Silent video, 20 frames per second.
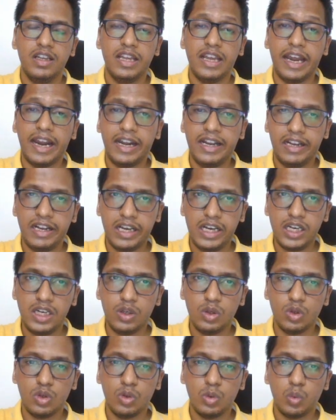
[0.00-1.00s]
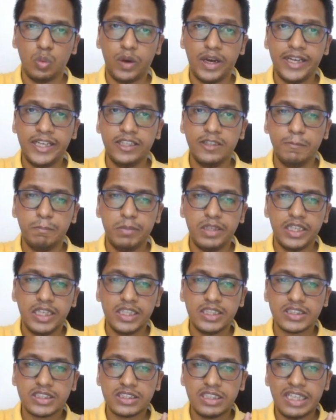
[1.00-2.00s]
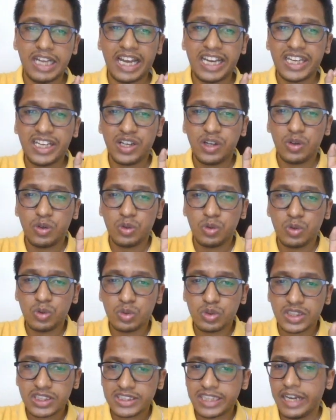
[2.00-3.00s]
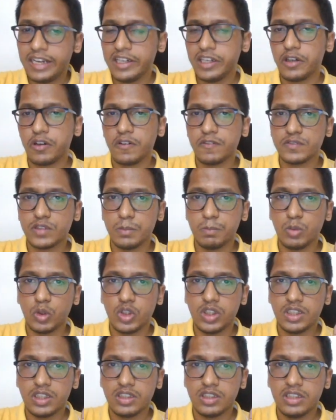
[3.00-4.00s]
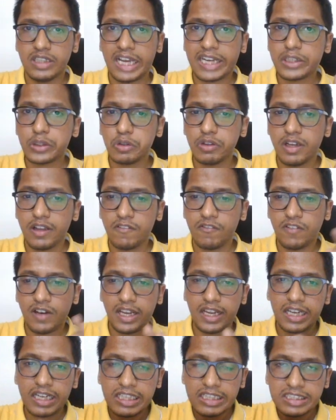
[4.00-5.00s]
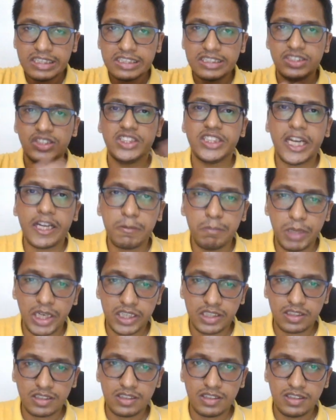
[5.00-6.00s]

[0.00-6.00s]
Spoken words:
And now white plays knight to the center of the board. Knight to d5. Checkmate.